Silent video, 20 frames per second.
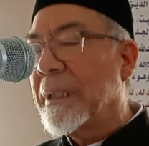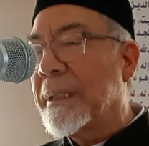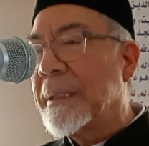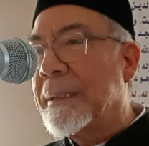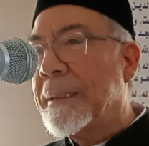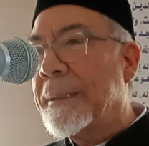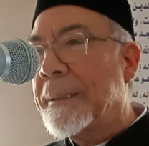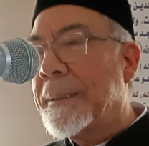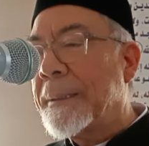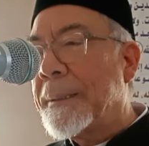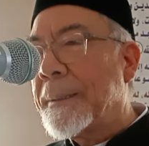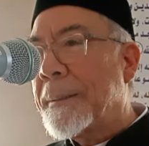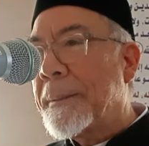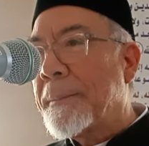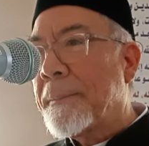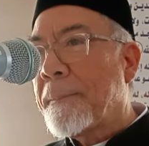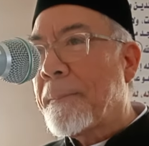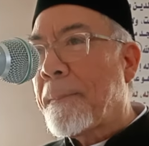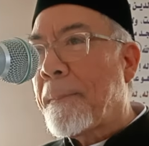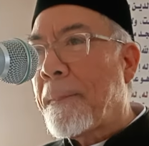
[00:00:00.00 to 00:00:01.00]

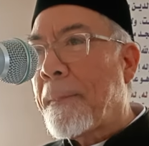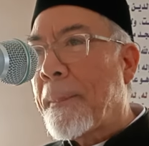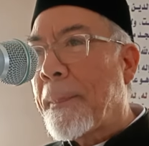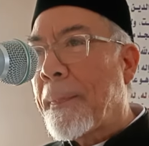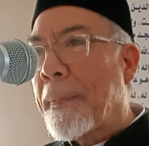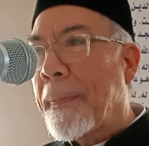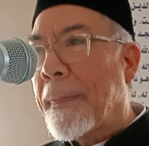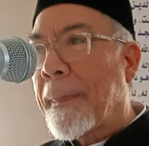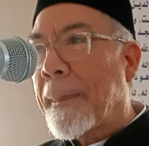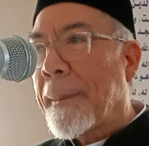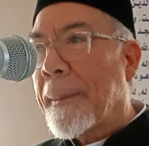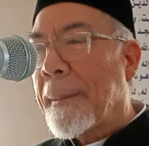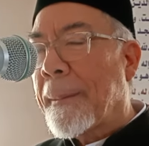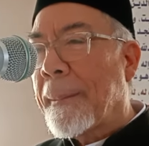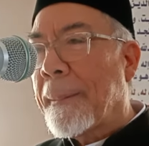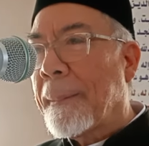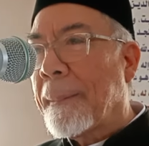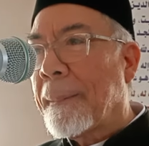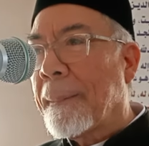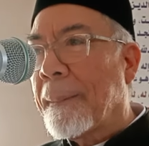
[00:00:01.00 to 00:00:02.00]

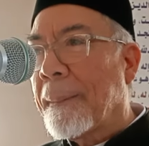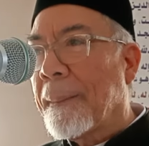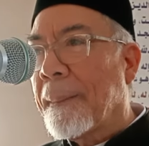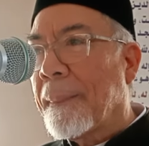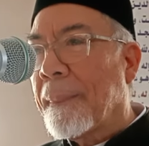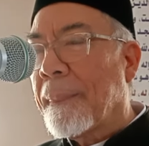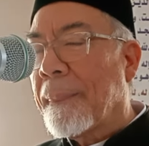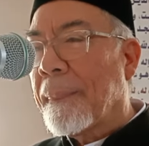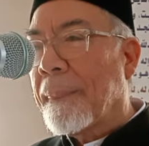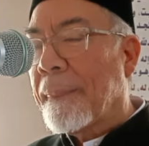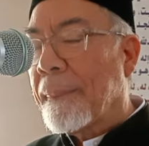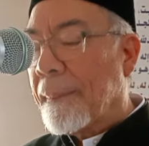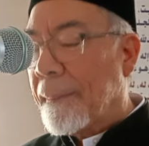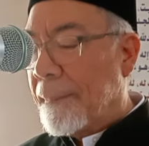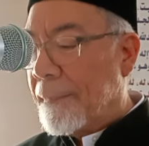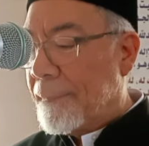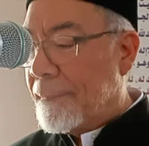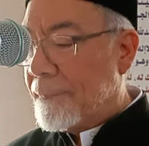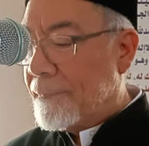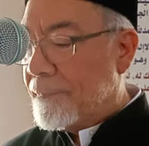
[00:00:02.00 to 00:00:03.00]

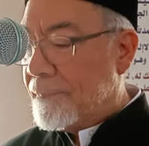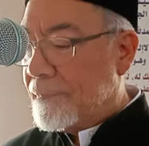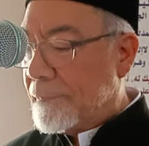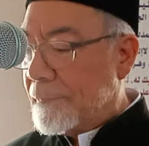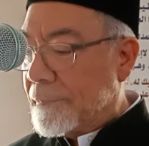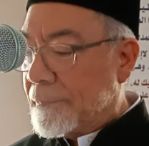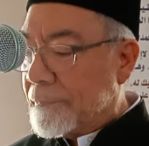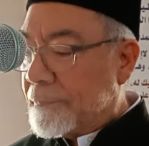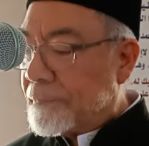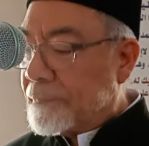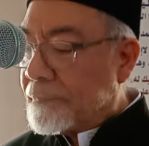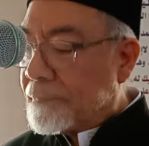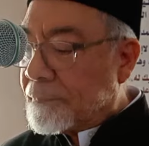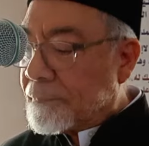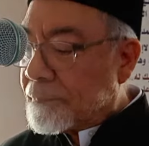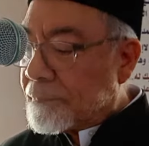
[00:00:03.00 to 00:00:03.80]
No one is speaking in this clip.